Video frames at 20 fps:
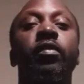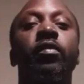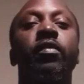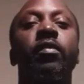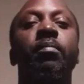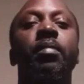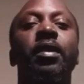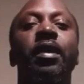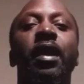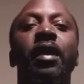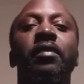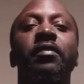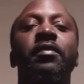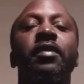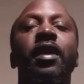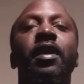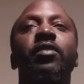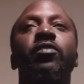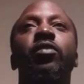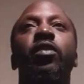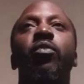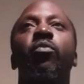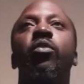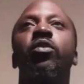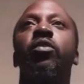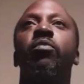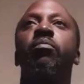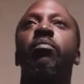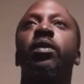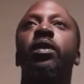It's a bit like Star Trek when
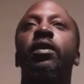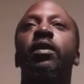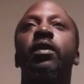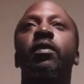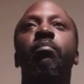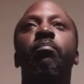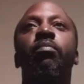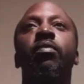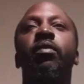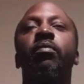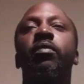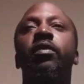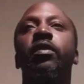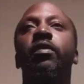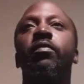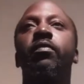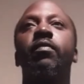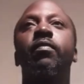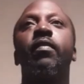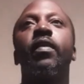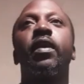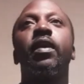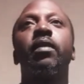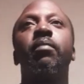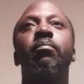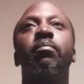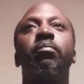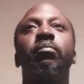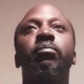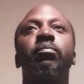you meet a primitive
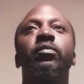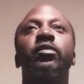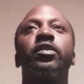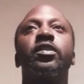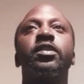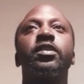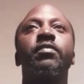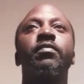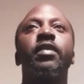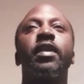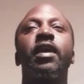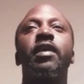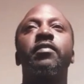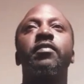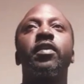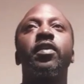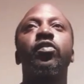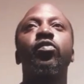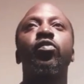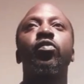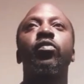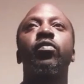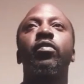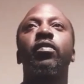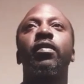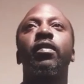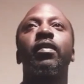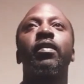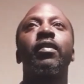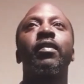civilization,